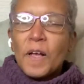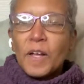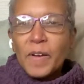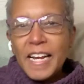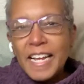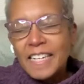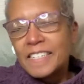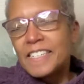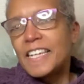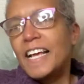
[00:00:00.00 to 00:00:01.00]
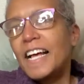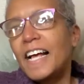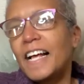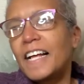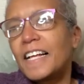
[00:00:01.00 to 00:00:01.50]
Greetings.
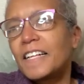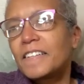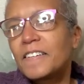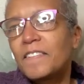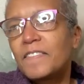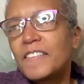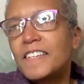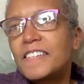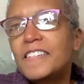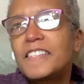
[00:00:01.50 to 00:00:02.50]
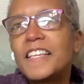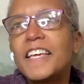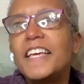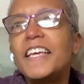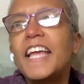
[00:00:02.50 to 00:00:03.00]
This is
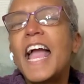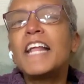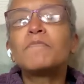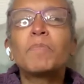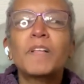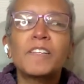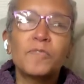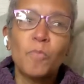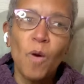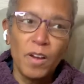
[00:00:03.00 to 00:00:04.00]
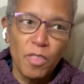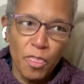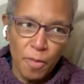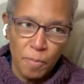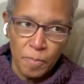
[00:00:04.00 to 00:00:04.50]
the N plus
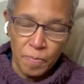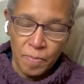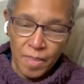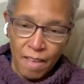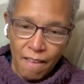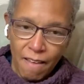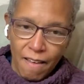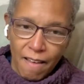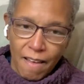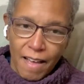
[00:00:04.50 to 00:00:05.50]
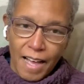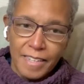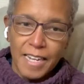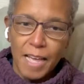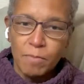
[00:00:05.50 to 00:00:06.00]
one-th
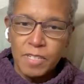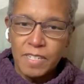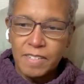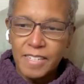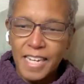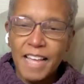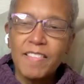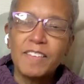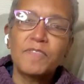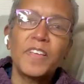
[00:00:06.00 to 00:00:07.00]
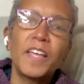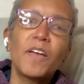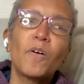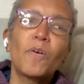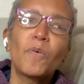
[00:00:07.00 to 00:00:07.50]
attempt to get this
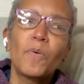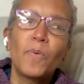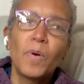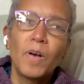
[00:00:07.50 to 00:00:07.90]
video-tid,